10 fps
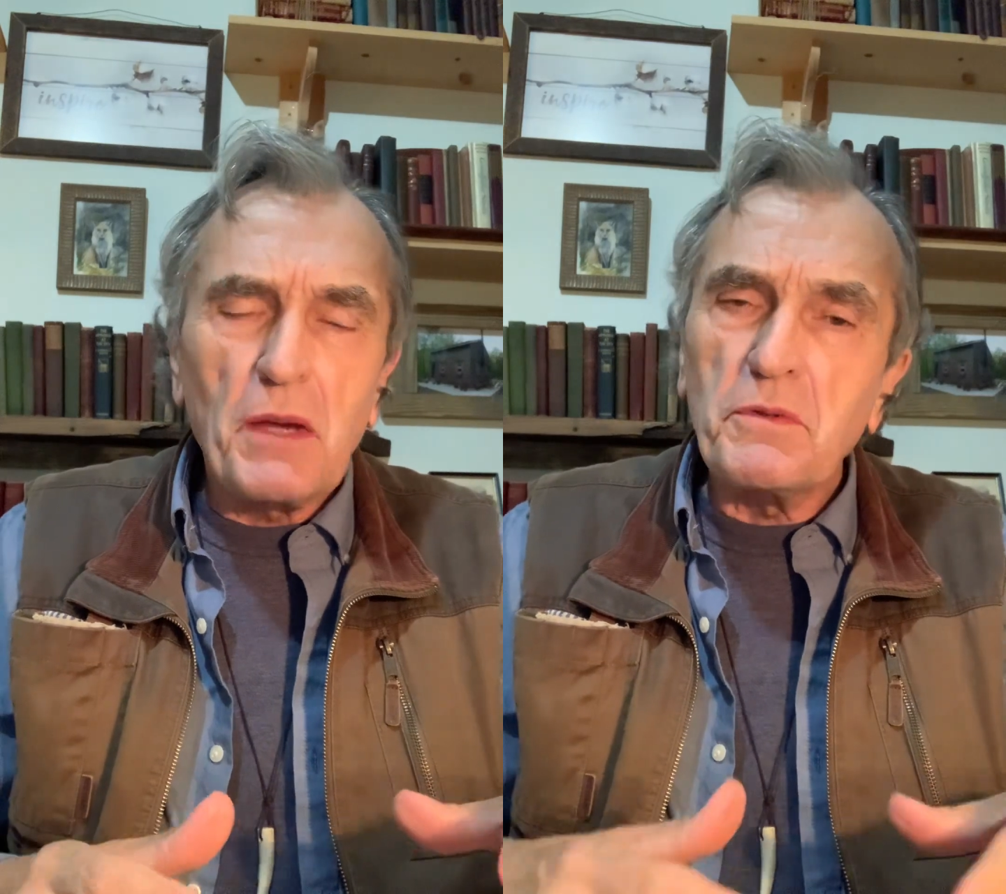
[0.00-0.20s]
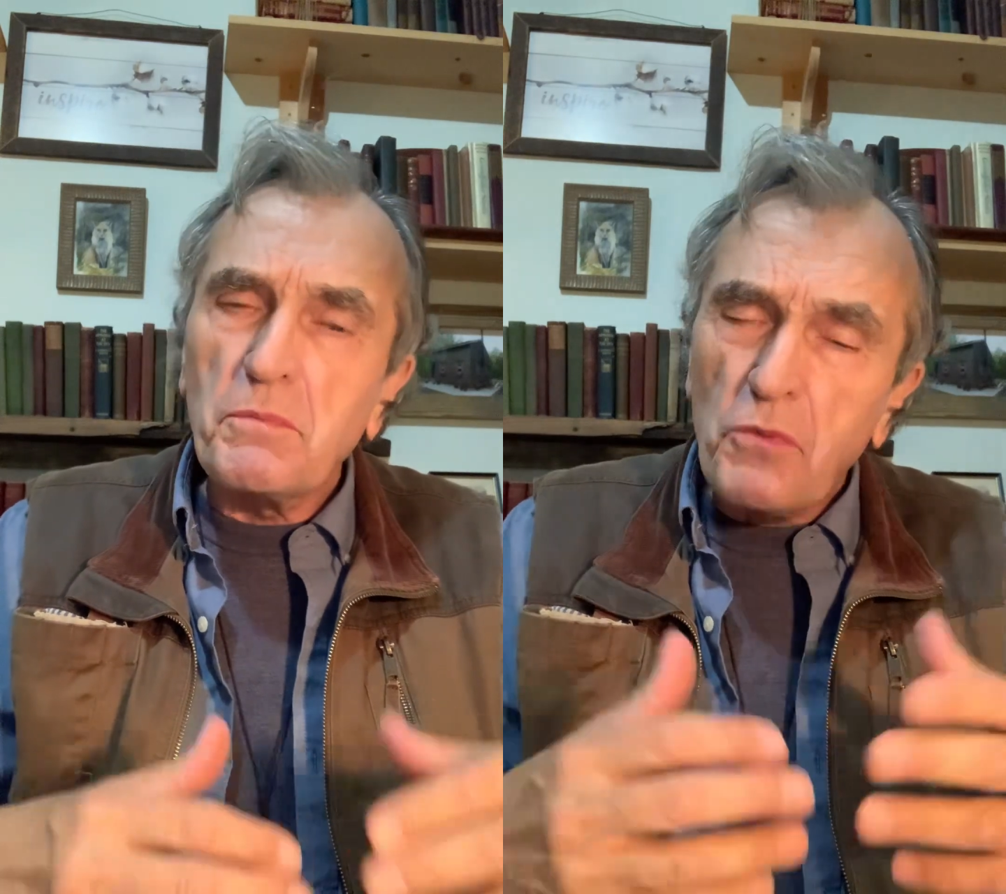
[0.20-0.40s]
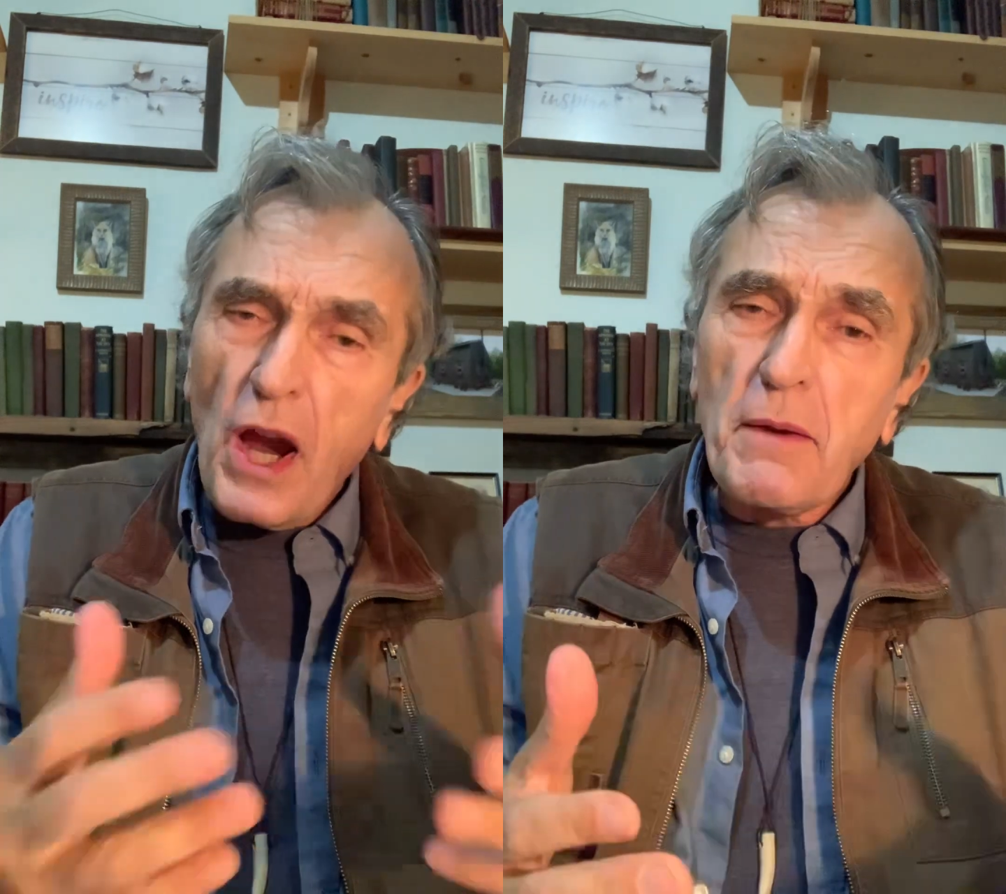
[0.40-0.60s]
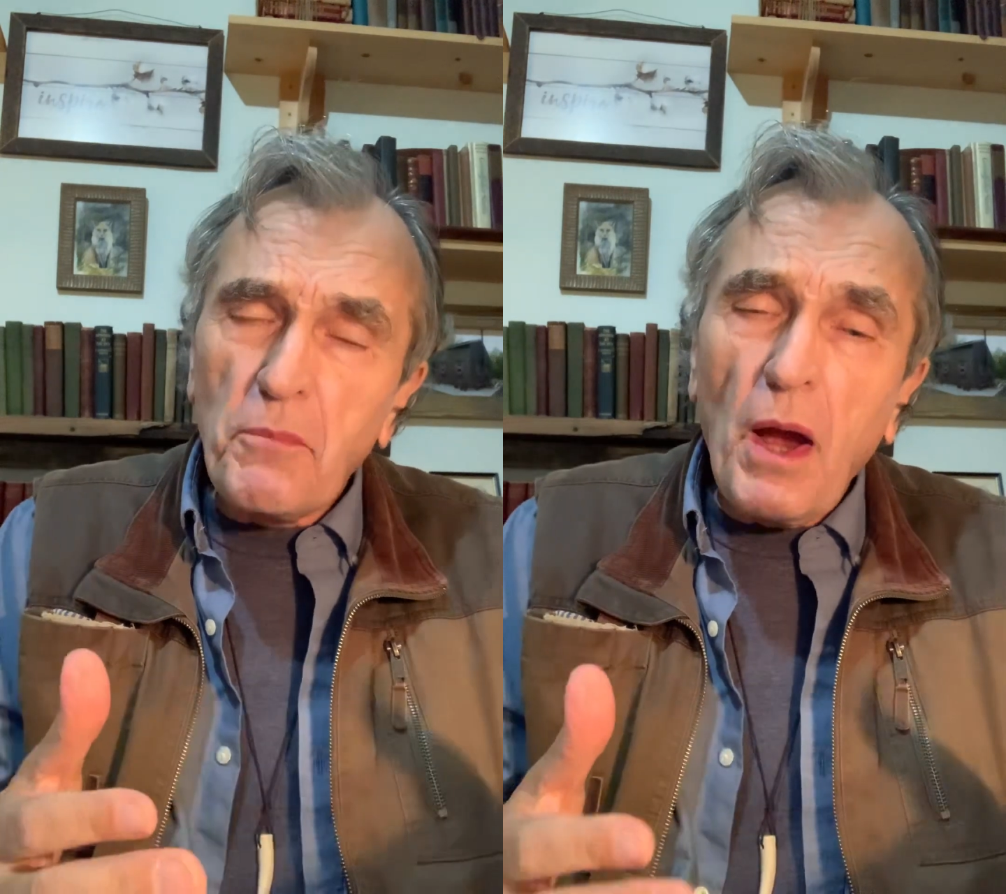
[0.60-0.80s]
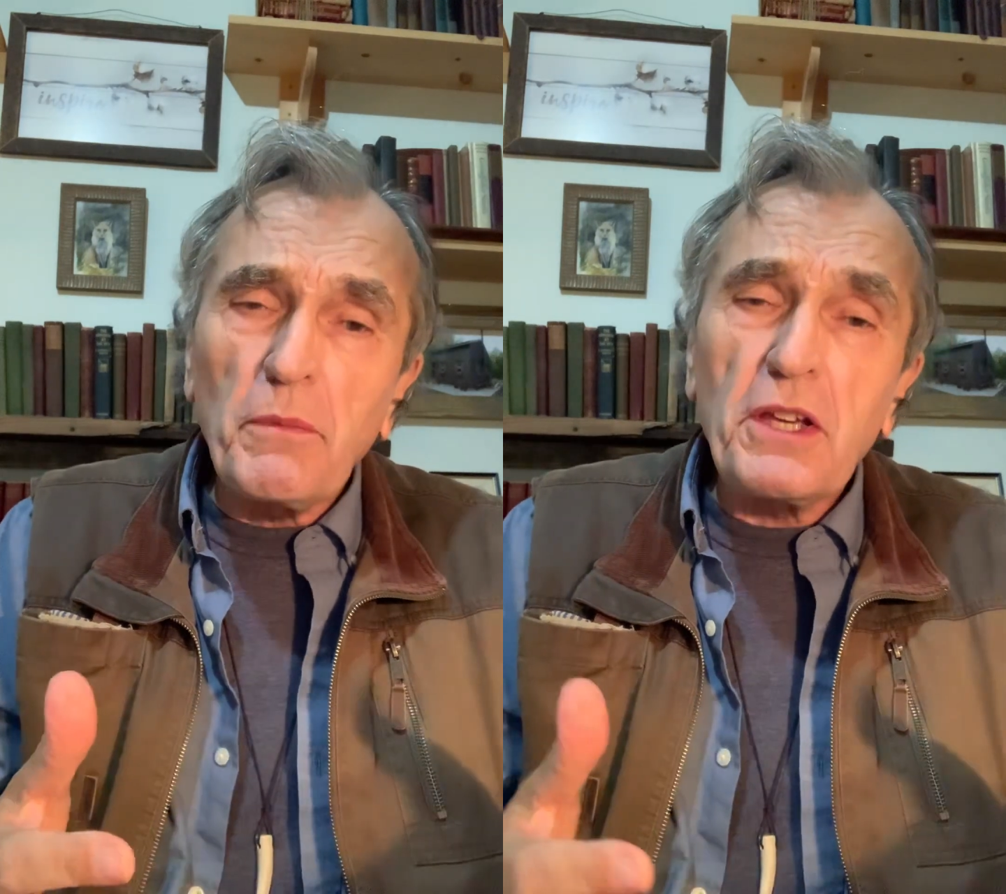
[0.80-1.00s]
bright
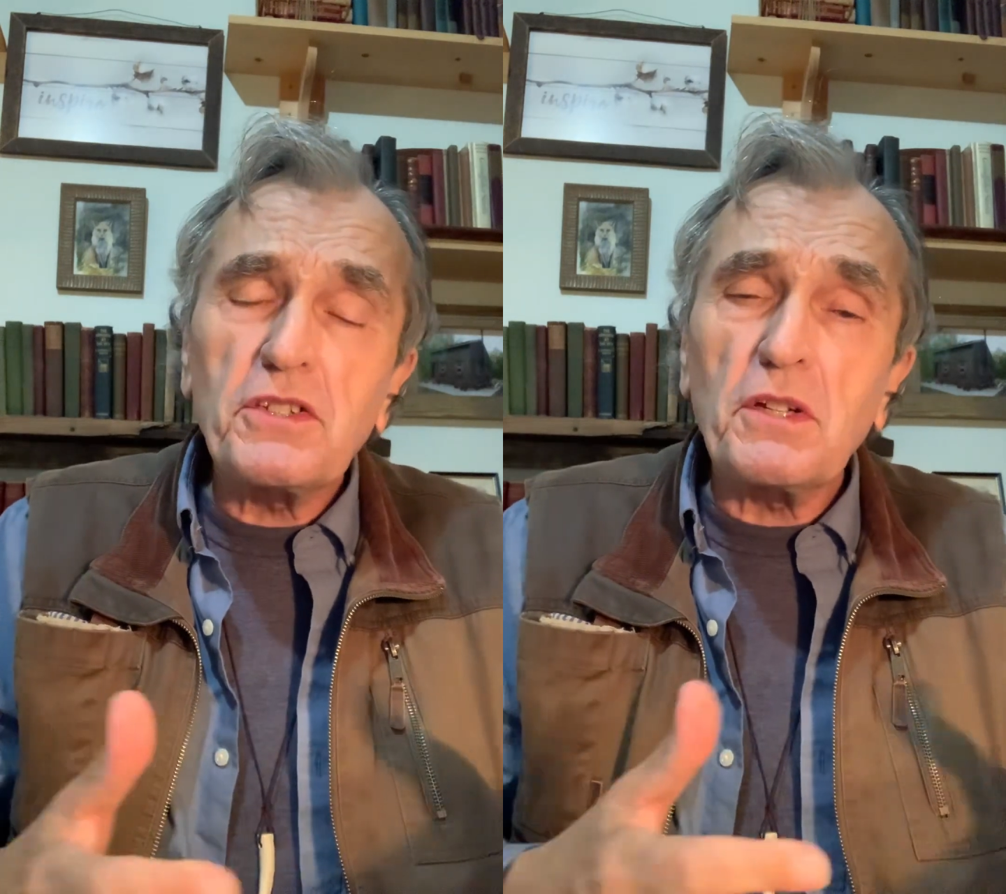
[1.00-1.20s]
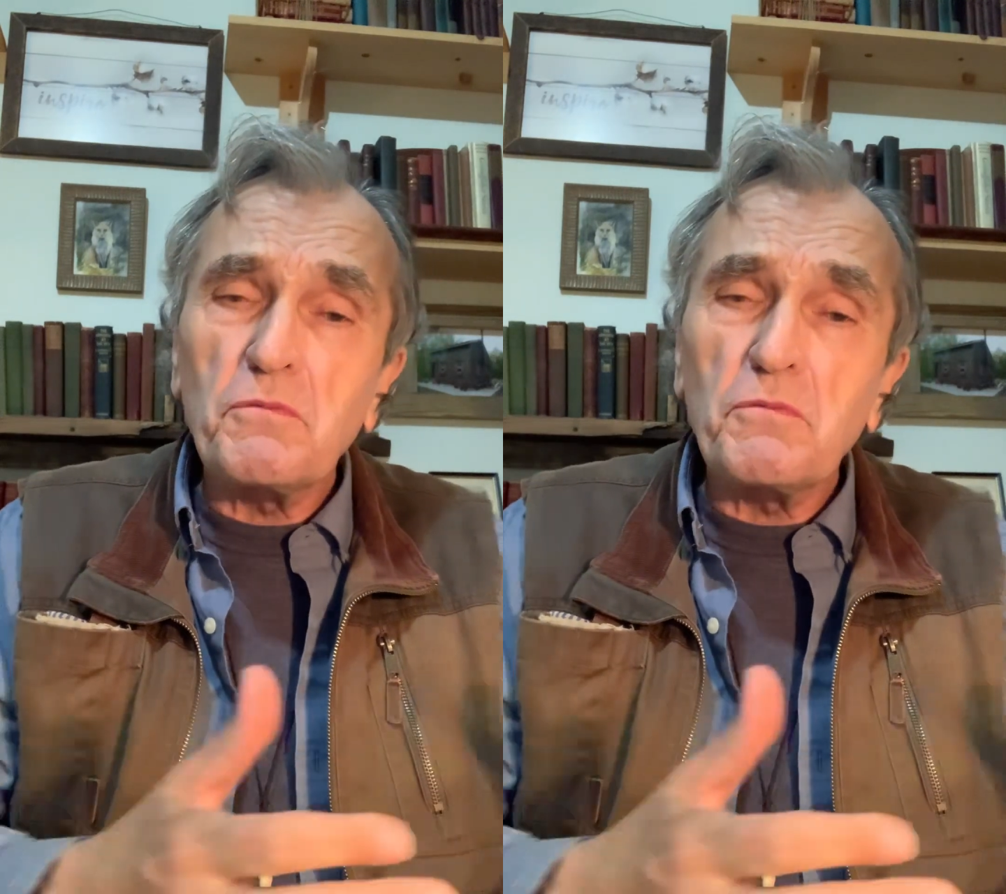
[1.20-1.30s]
probably because it